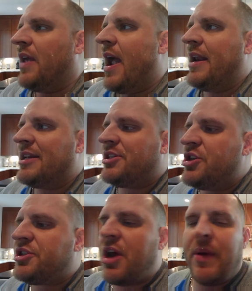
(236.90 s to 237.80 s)
And it's
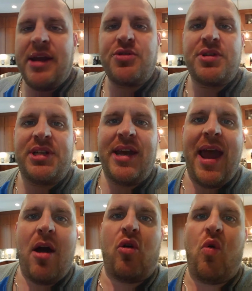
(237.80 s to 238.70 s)
just so interesting
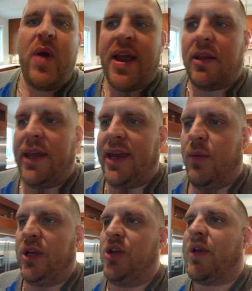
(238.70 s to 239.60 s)
how quickly
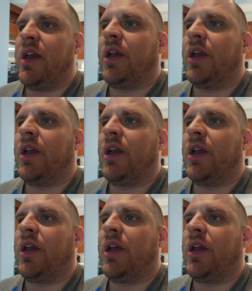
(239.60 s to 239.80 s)
you can